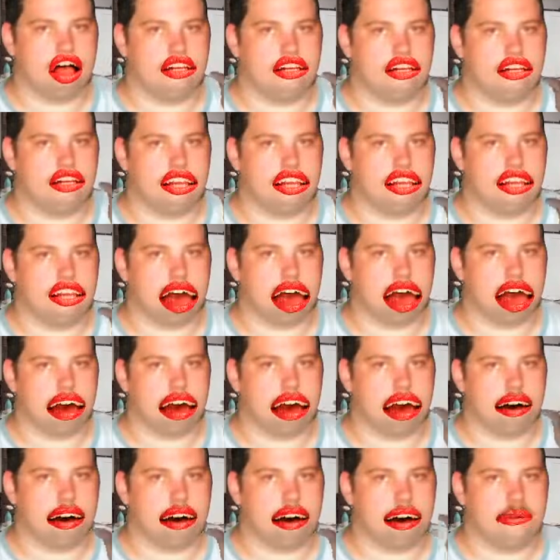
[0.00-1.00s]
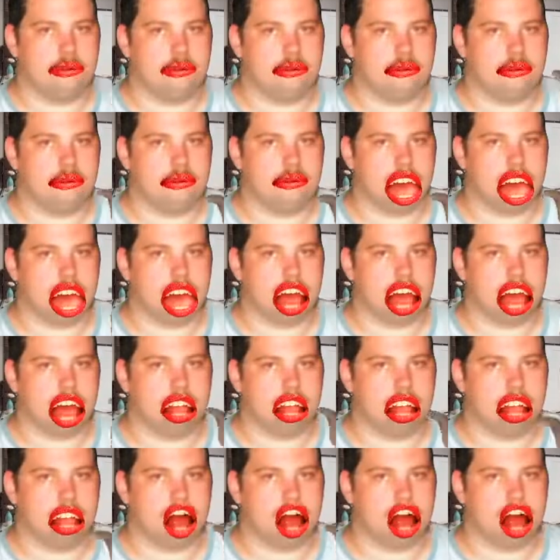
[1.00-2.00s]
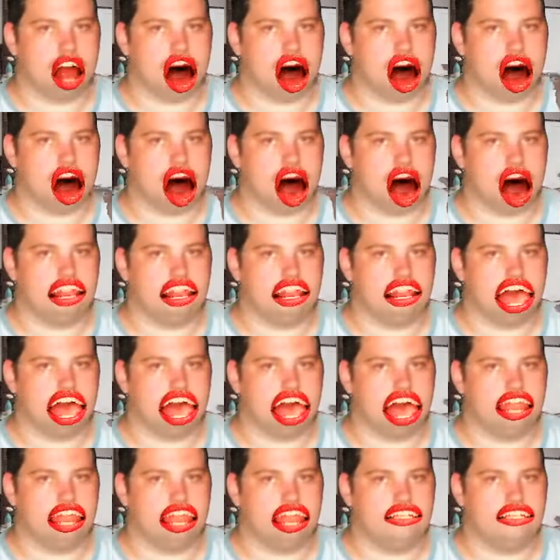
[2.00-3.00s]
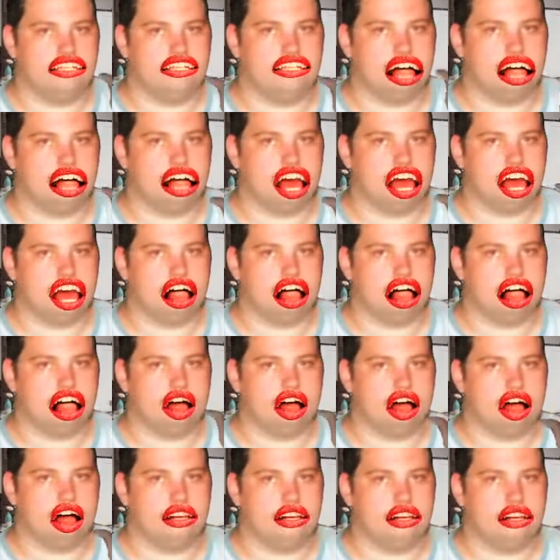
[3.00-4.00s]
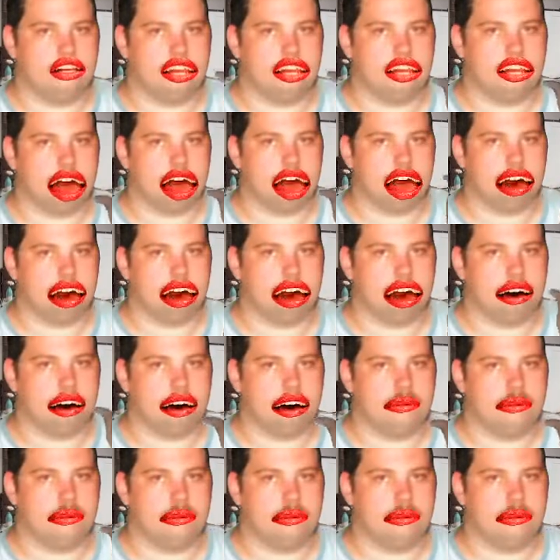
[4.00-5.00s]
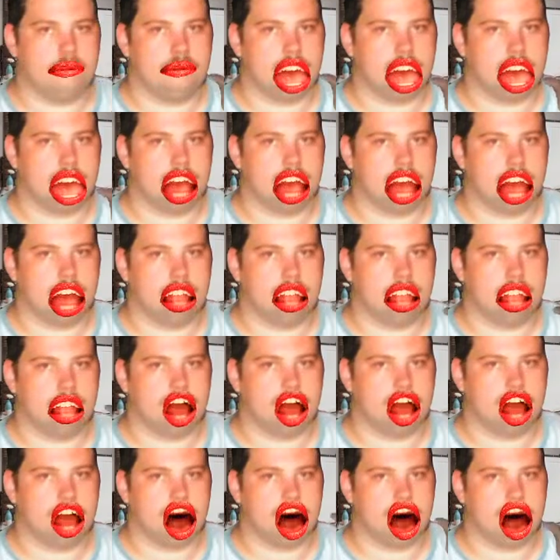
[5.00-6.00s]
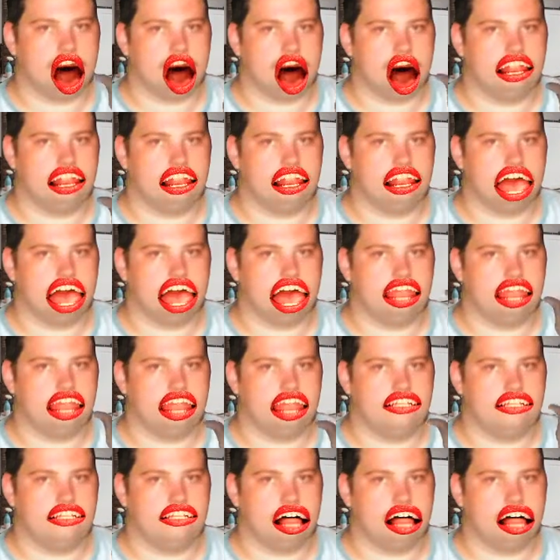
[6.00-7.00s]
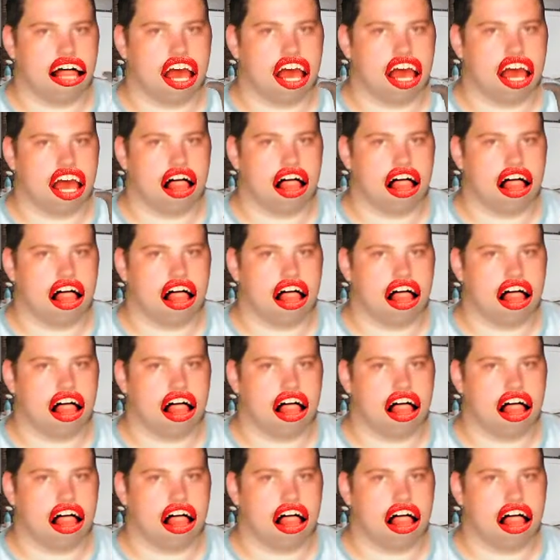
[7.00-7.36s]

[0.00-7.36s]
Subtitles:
he would care, but I won't say it. We have a friend that works at the post office. You know, what the hell?